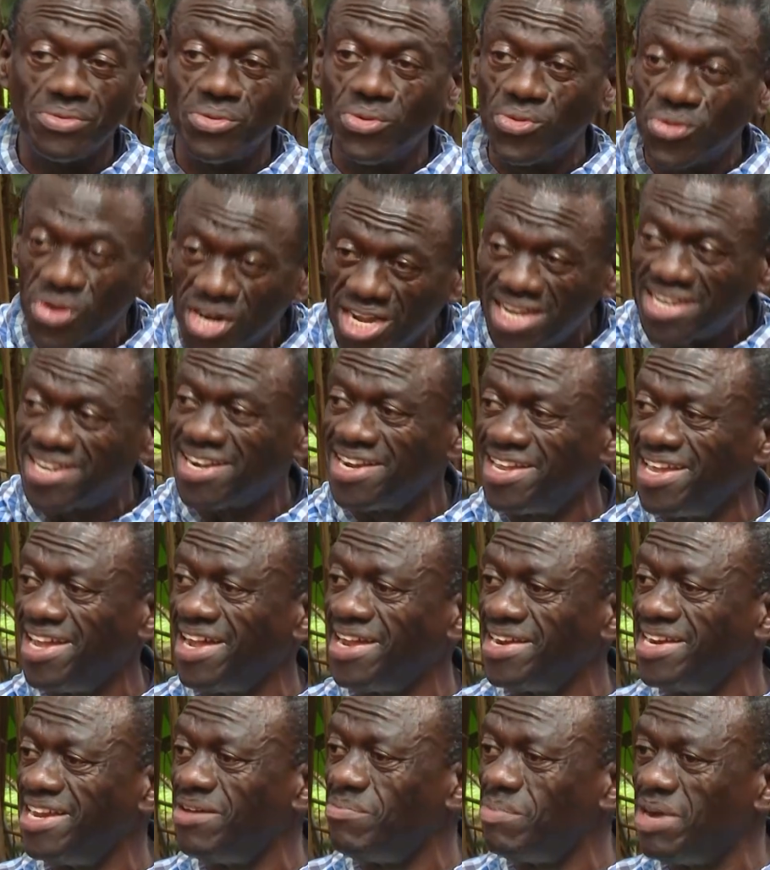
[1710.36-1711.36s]
greatly
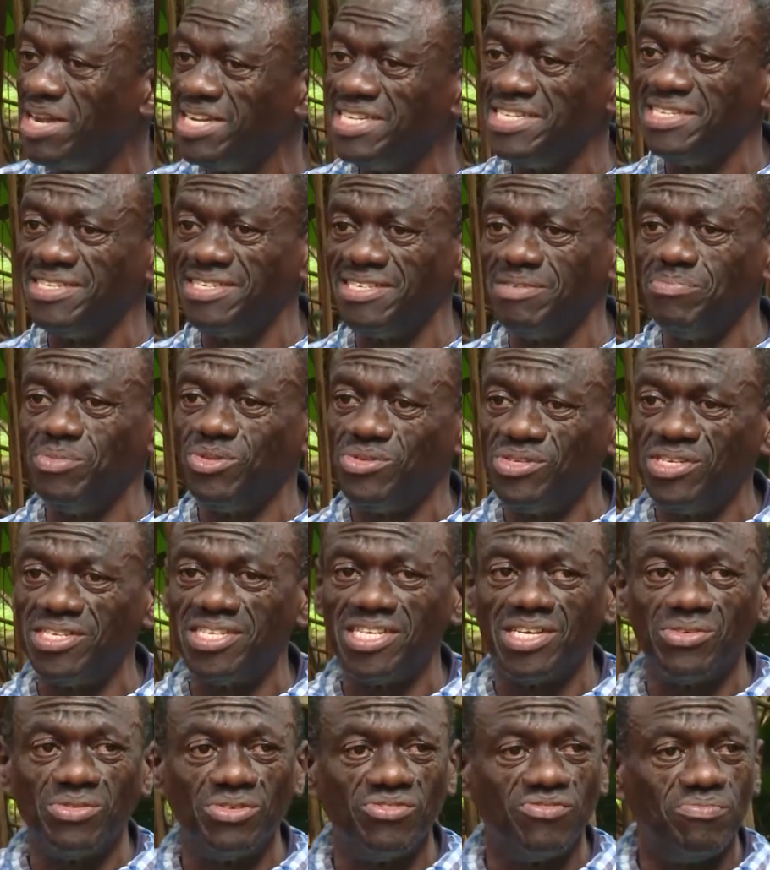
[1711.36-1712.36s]
undermines
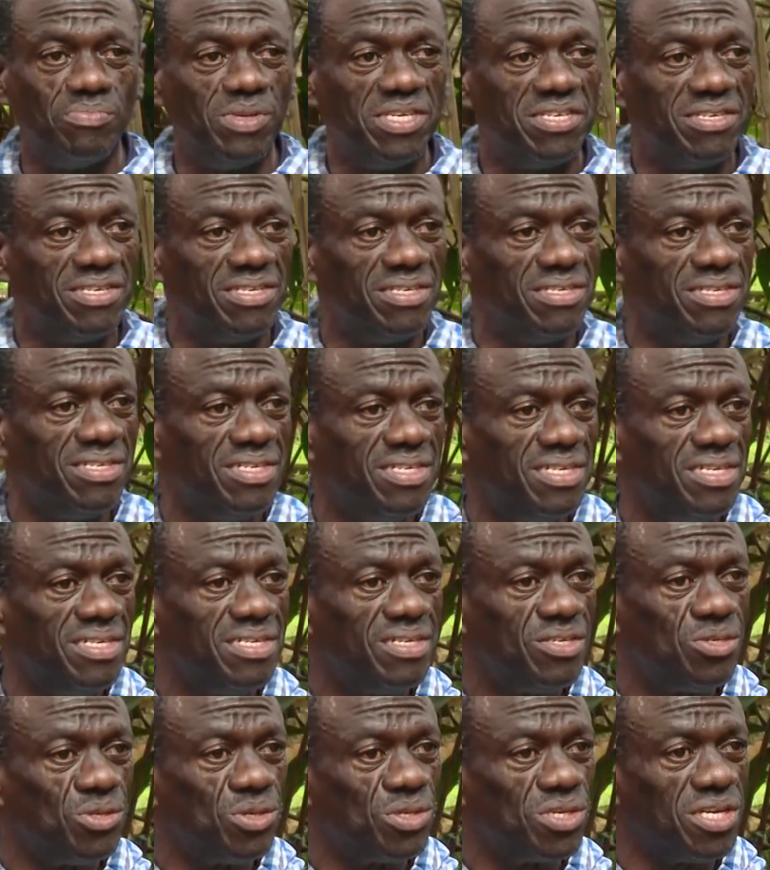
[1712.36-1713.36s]
immunity. We've been
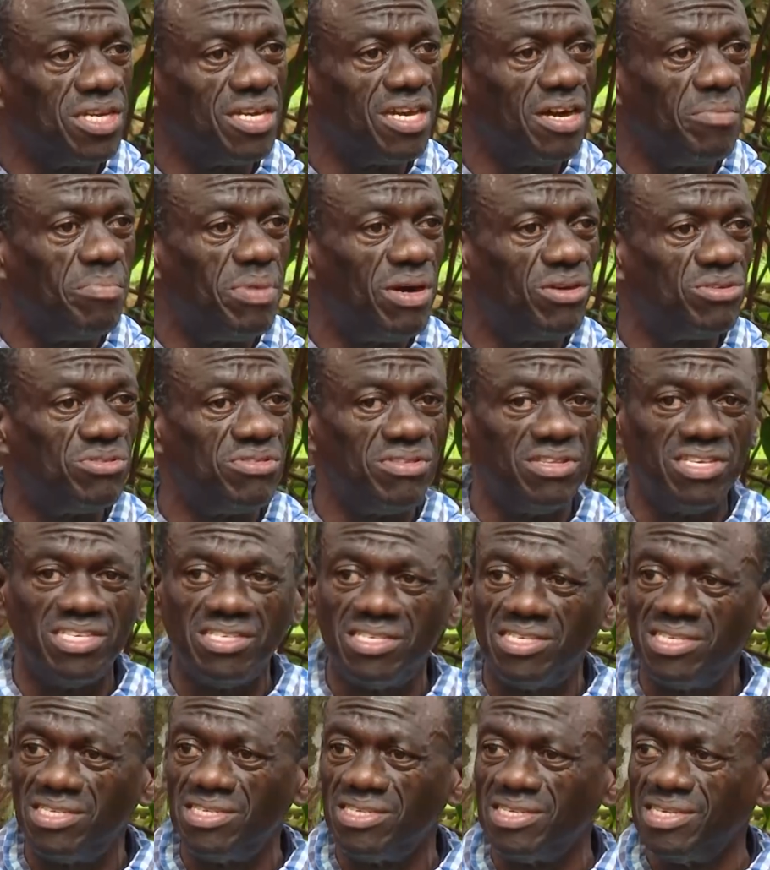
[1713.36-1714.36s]
talking about
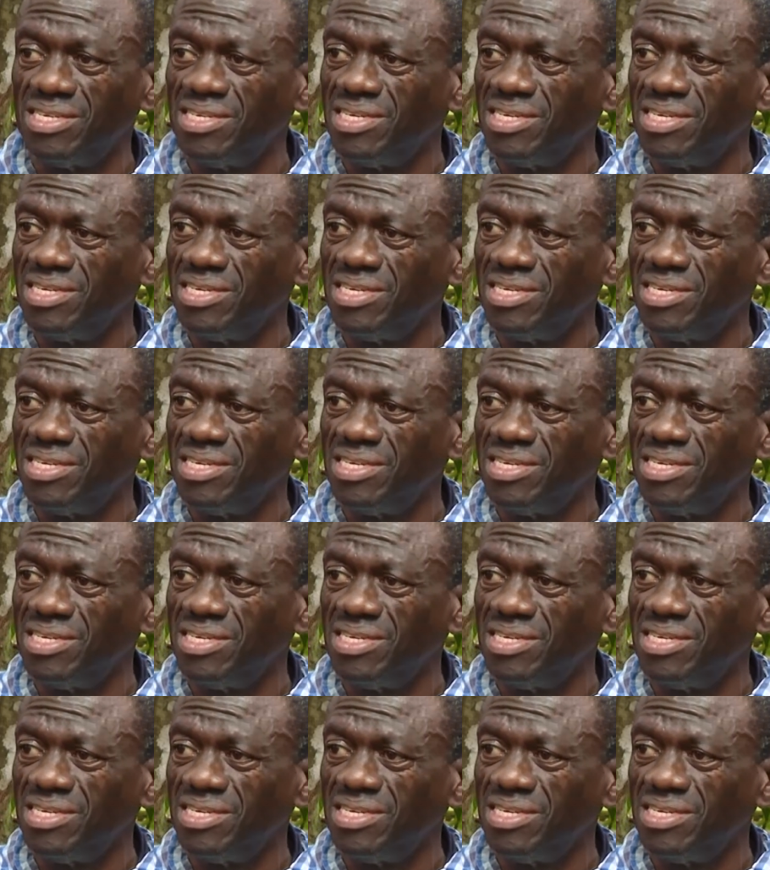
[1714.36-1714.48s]
this.